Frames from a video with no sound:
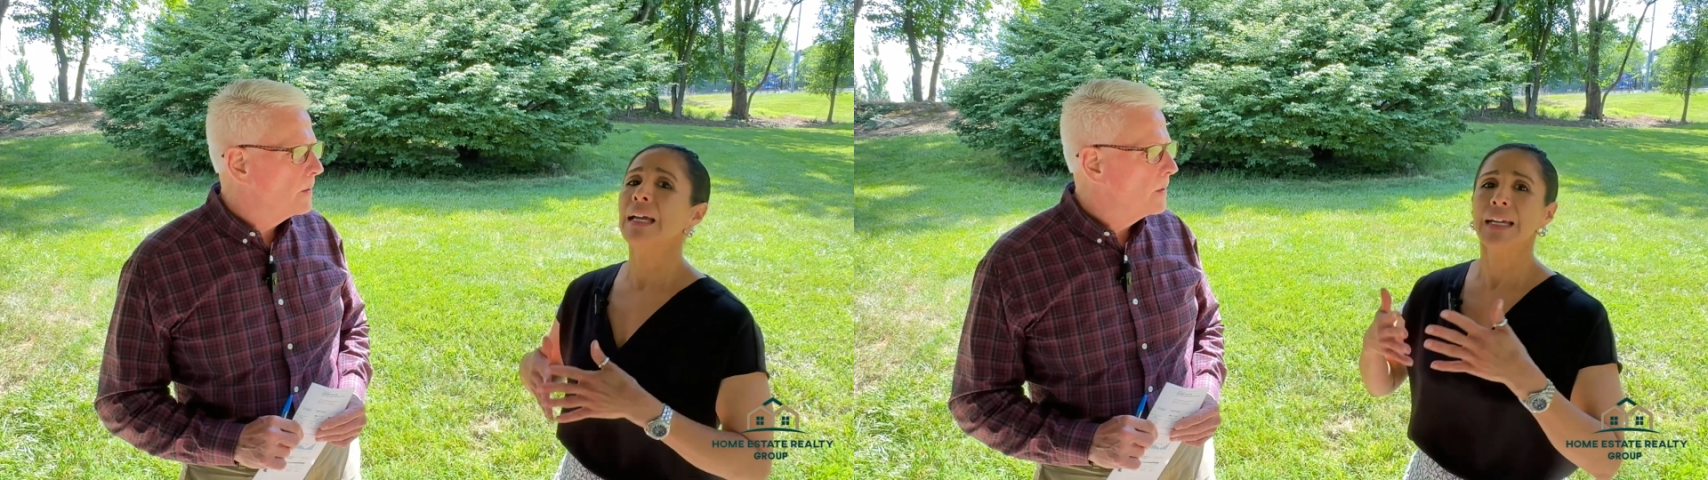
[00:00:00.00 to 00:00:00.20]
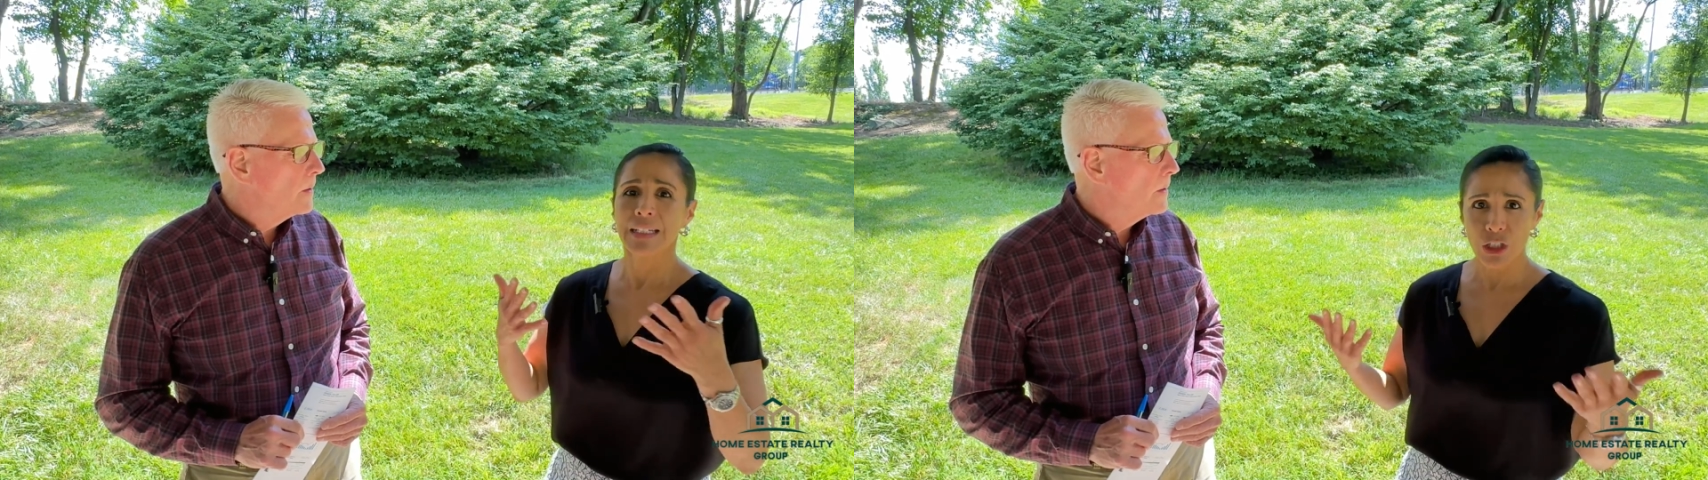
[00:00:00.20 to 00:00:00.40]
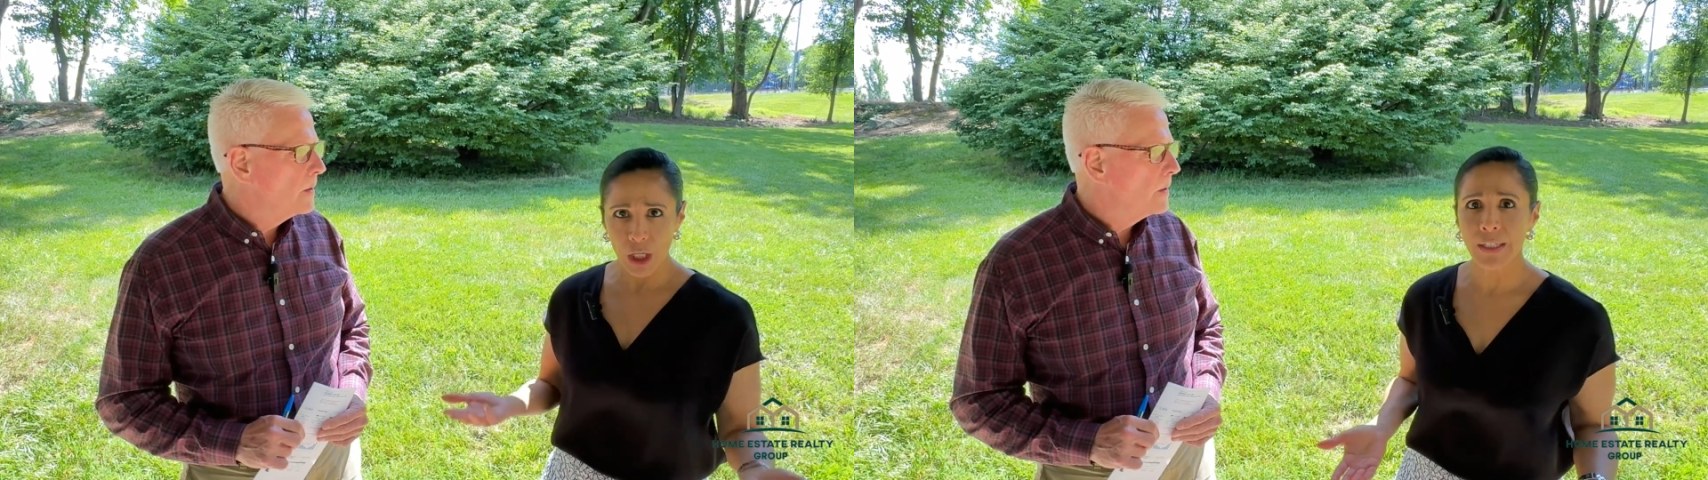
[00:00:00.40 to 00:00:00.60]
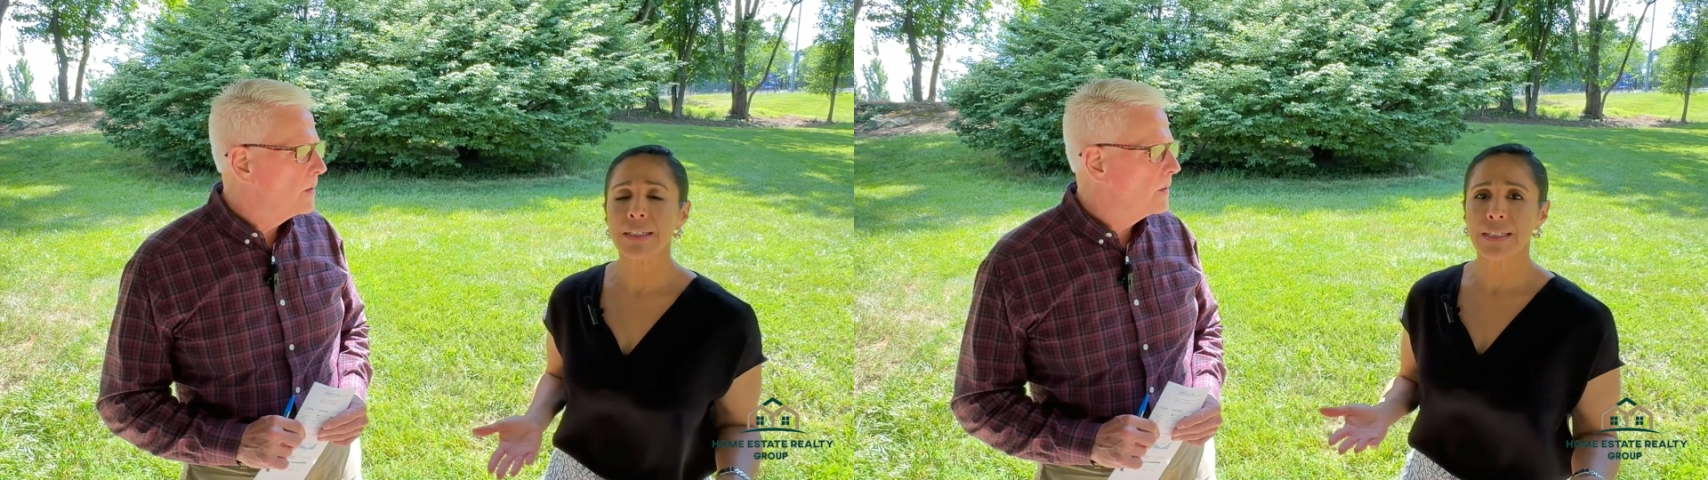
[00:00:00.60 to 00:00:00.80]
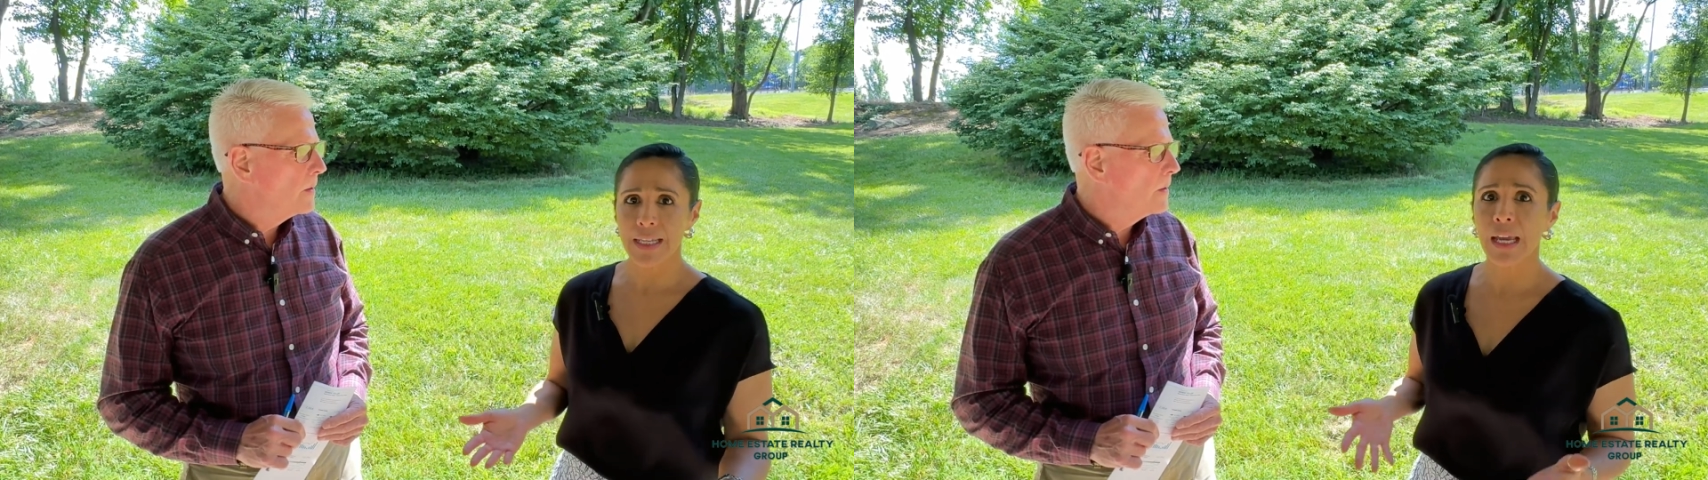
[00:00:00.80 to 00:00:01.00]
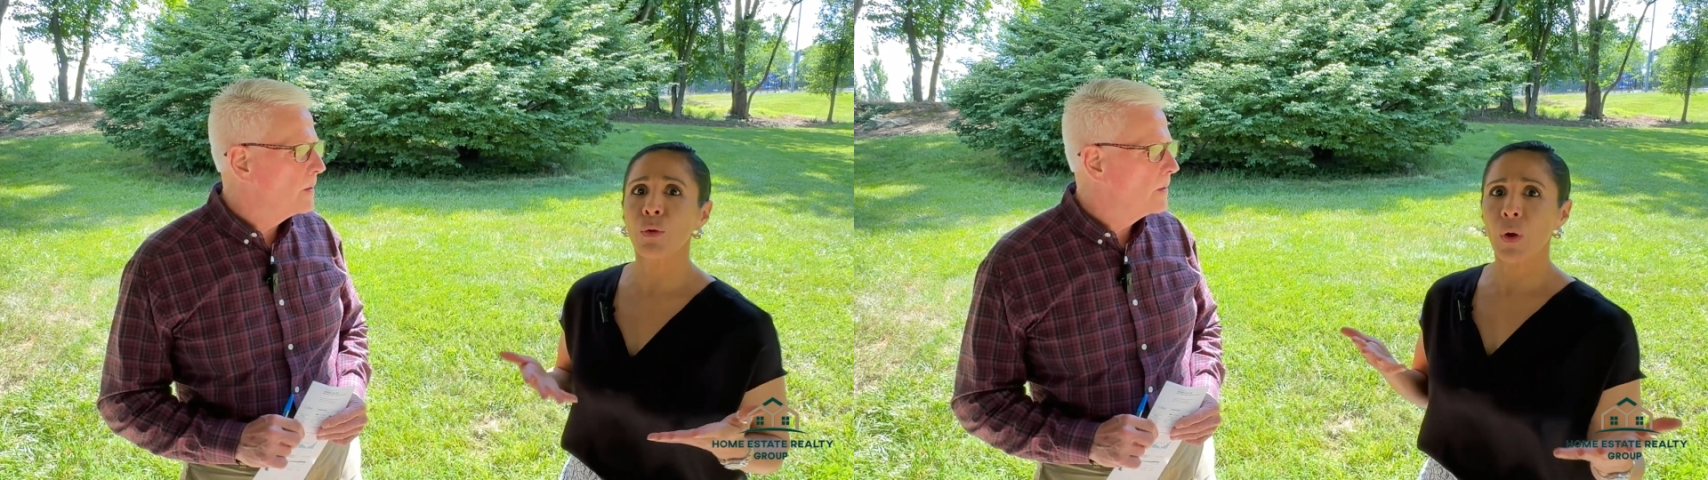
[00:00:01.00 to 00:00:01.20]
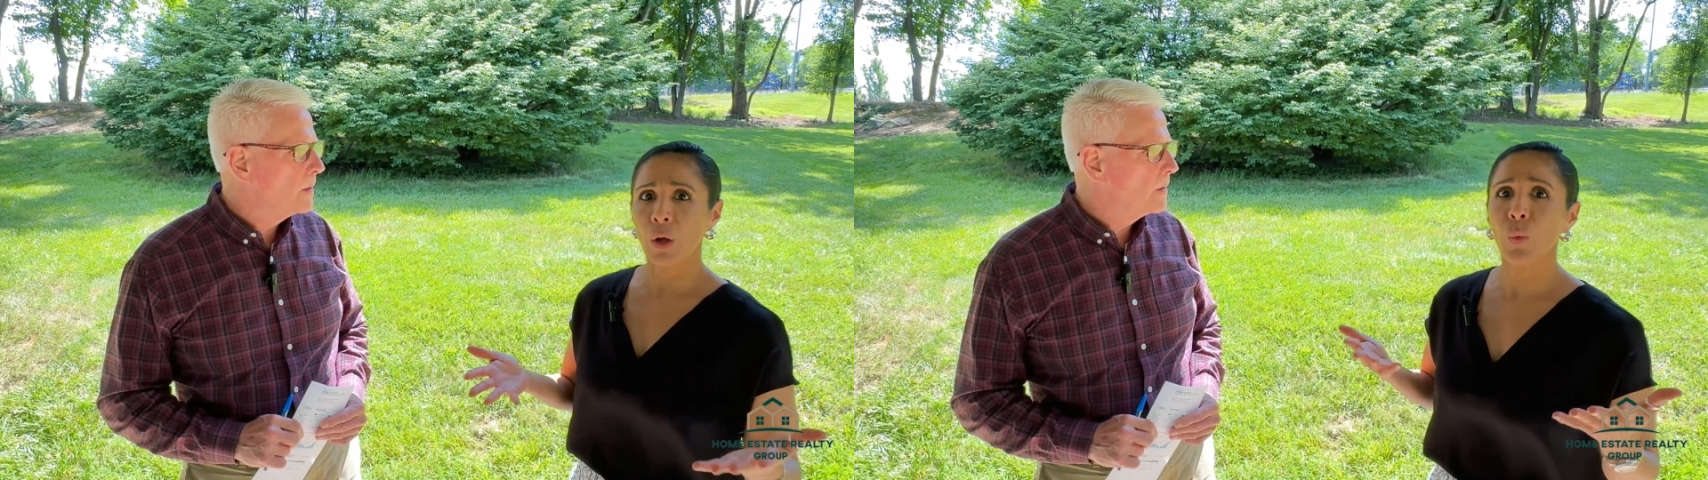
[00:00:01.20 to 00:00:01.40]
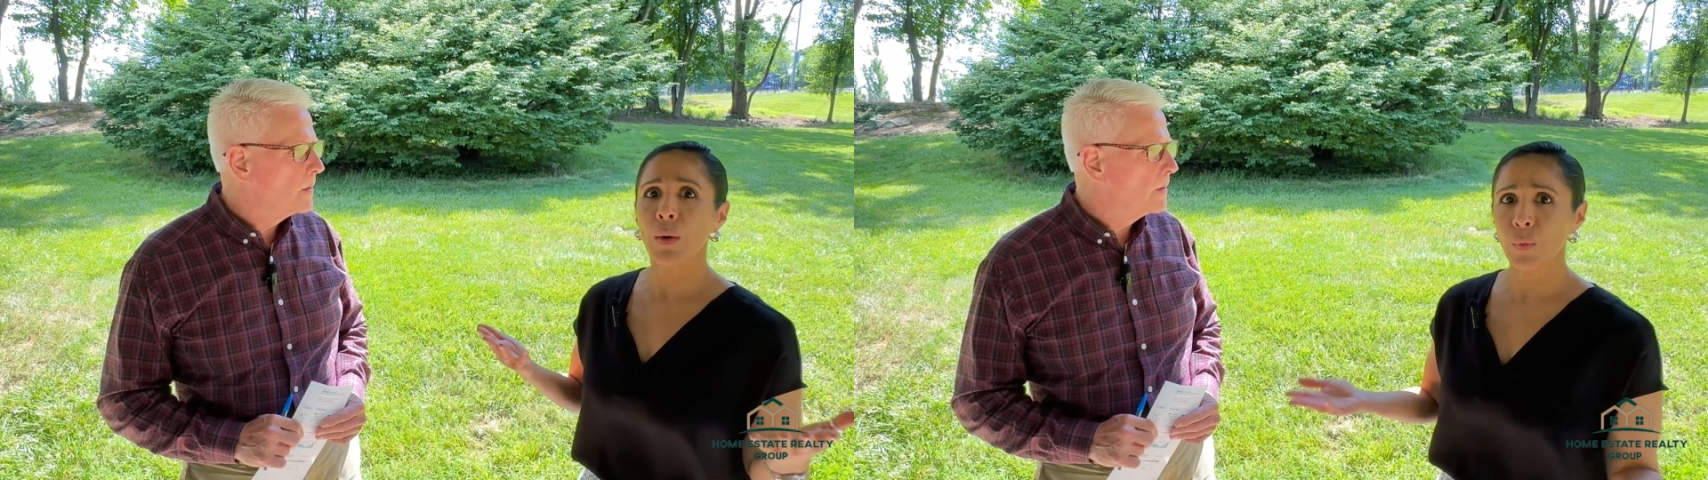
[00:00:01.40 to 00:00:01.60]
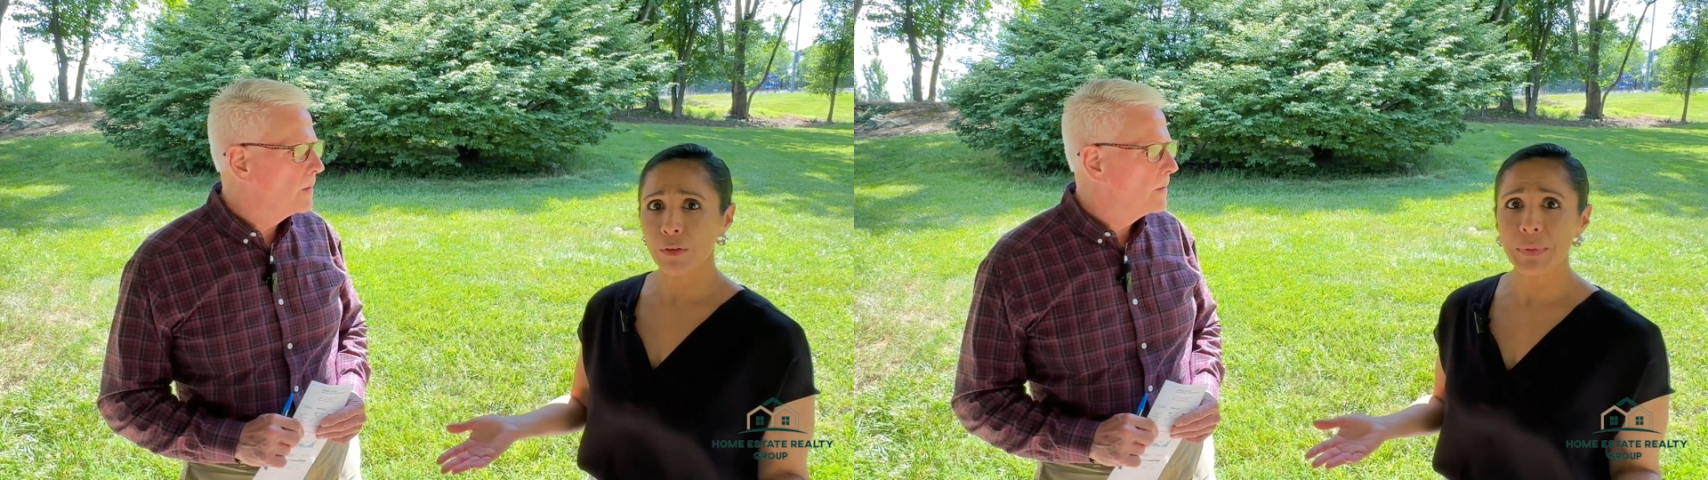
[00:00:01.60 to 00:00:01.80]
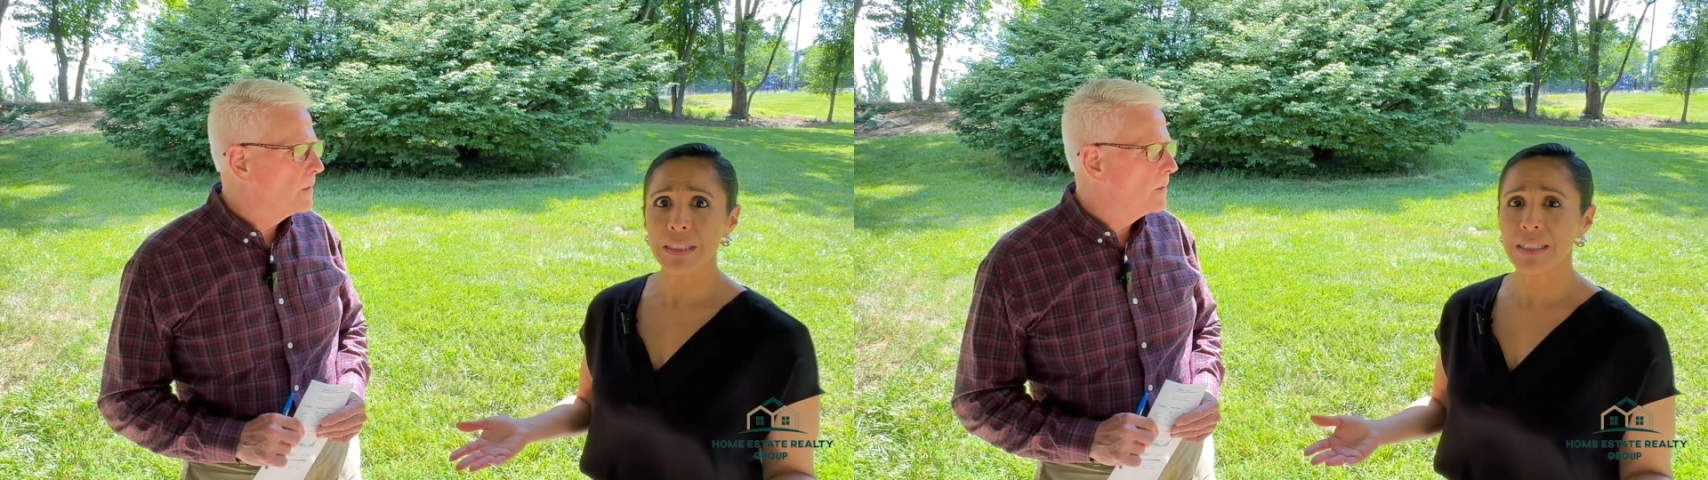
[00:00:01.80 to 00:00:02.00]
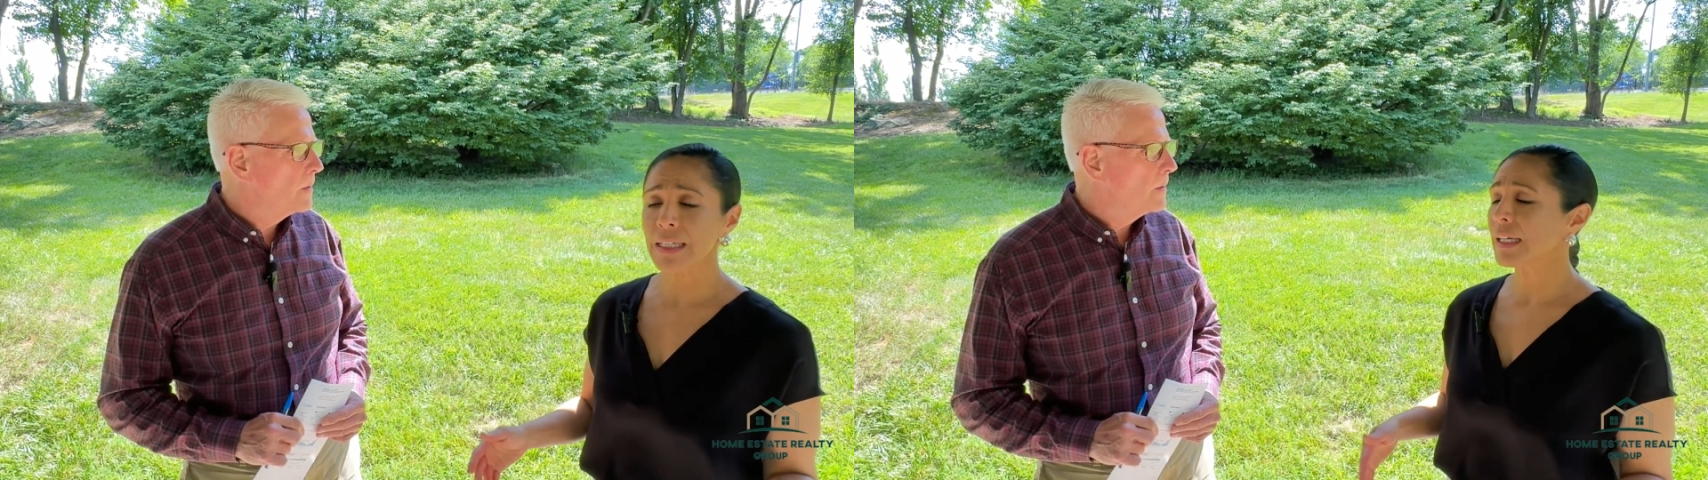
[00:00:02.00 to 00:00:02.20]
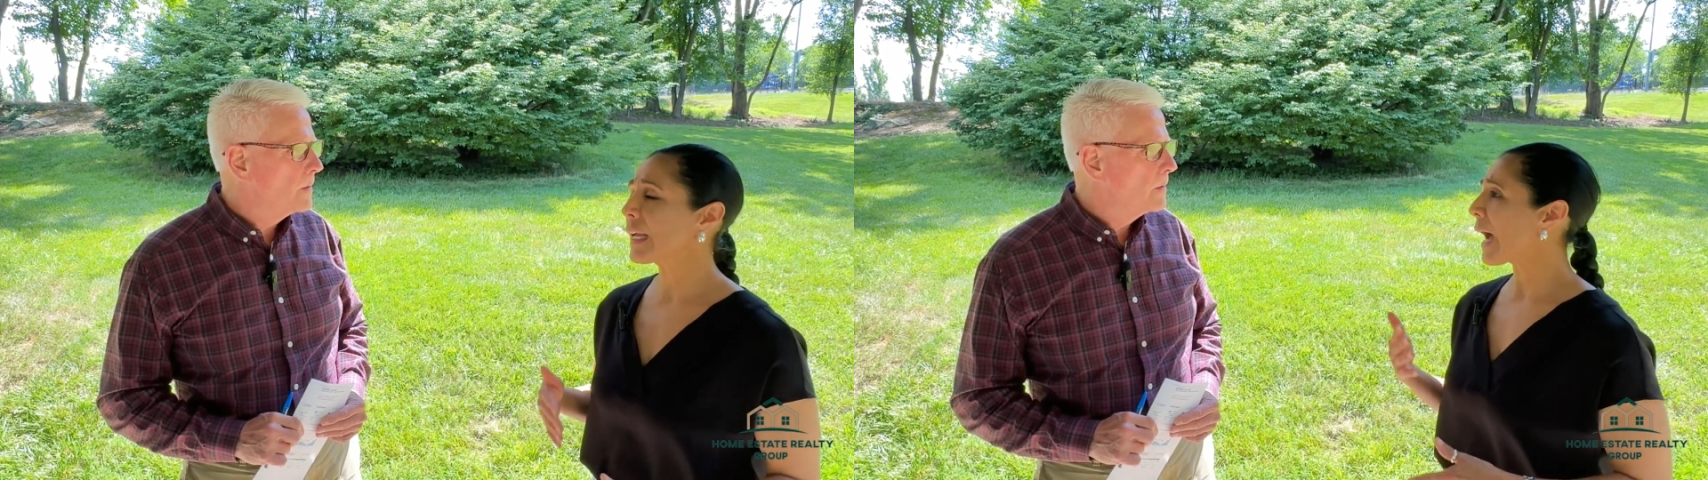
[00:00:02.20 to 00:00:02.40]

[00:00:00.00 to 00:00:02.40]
it's going to stay around what we've been seeing.